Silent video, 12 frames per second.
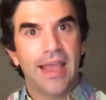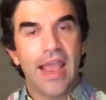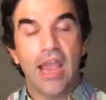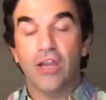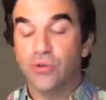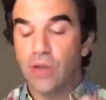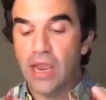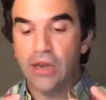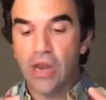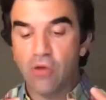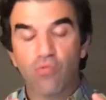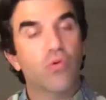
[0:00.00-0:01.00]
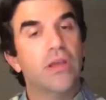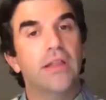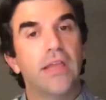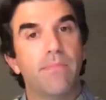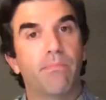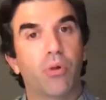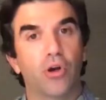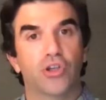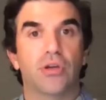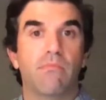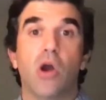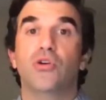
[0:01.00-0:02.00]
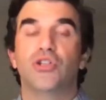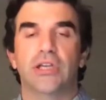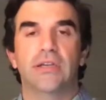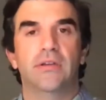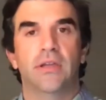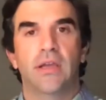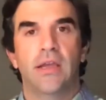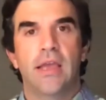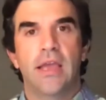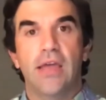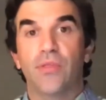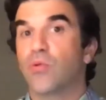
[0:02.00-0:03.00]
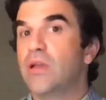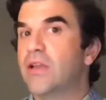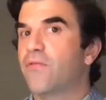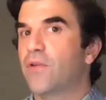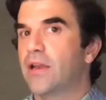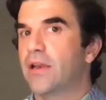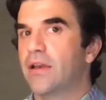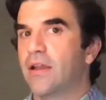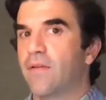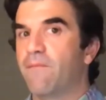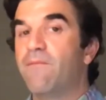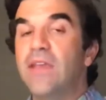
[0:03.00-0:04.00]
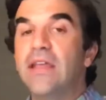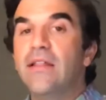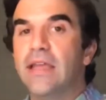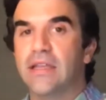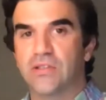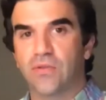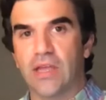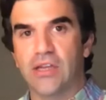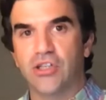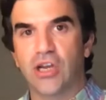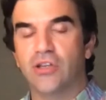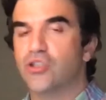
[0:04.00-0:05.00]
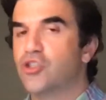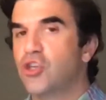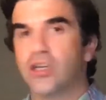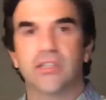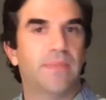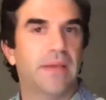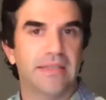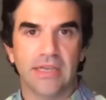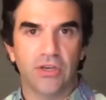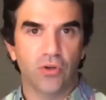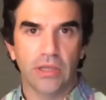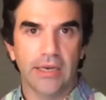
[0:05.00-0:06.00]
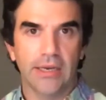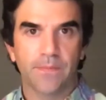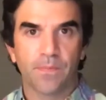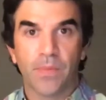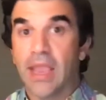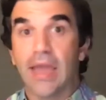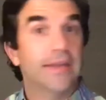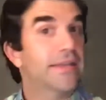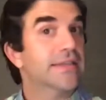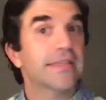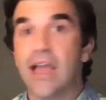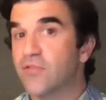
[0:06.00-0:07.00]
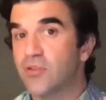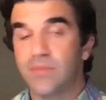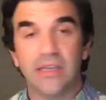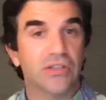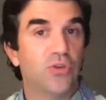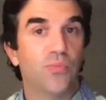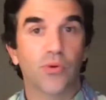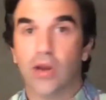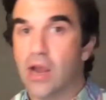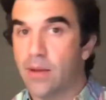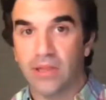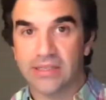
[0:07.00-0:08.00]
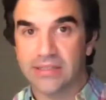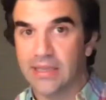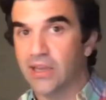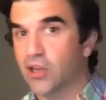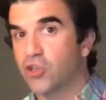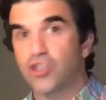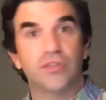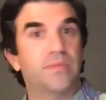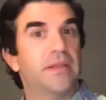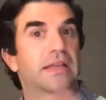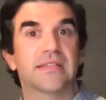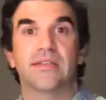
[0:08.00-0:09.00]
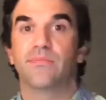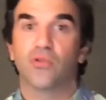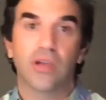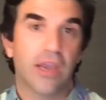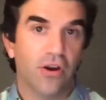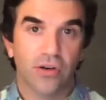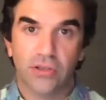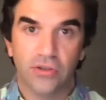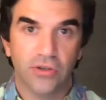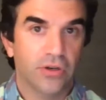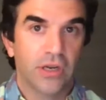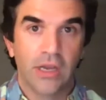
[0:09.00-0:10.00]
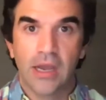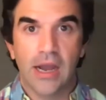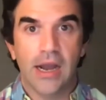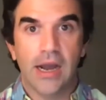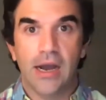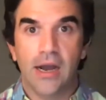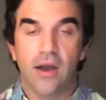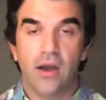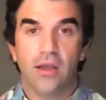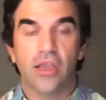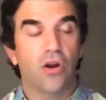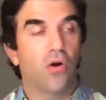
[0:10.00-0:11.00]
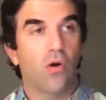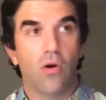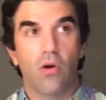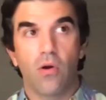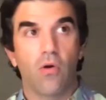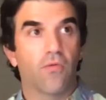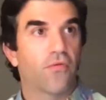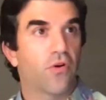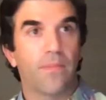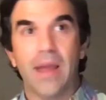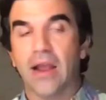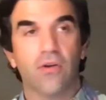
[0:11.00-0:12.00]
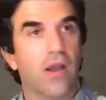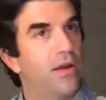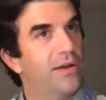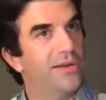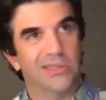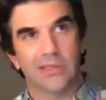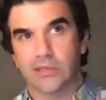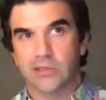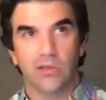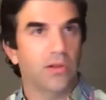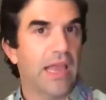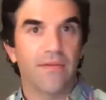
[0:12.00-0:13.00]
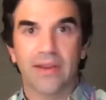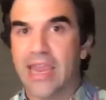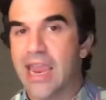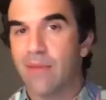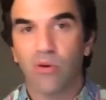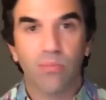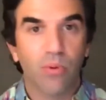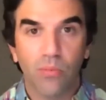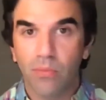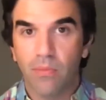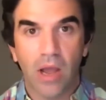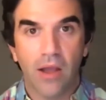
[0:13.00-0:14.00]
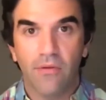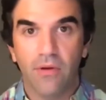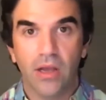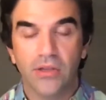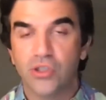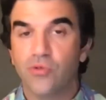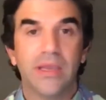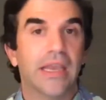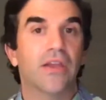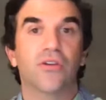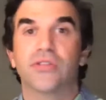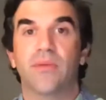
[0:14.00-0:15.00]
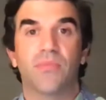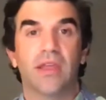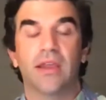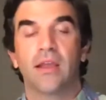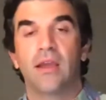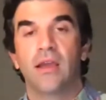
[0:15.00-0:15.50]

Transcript: and and and really push emotion and three different feelings for that shot just based on your lighting. And it doesn't have to be a super complex thing. It could just be like a simple character, uh, you know, over a background and just like slowly have a camera uh, uh, zooming in or something.